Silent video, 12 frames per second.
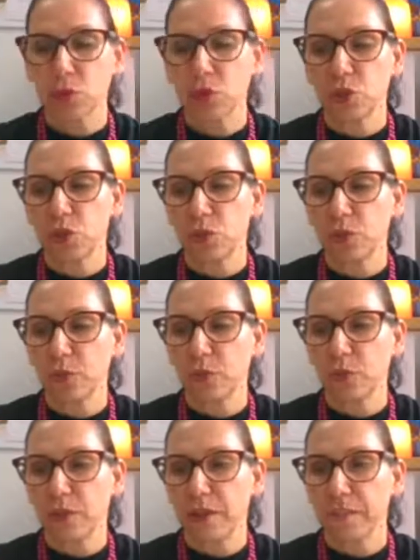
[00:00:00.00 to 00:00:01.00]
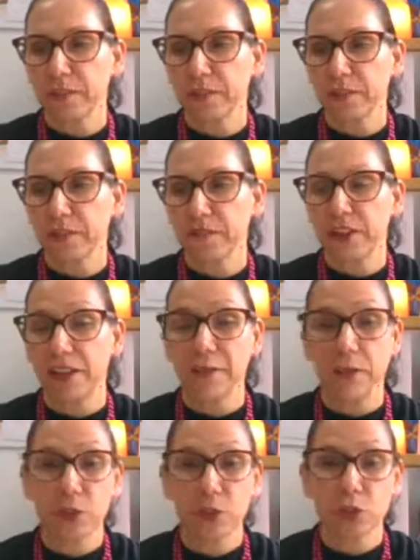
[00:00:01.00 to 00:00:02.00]
So 5
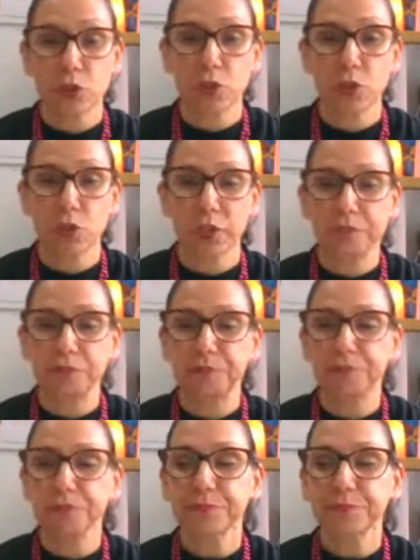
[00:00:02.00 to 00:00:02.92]
people can join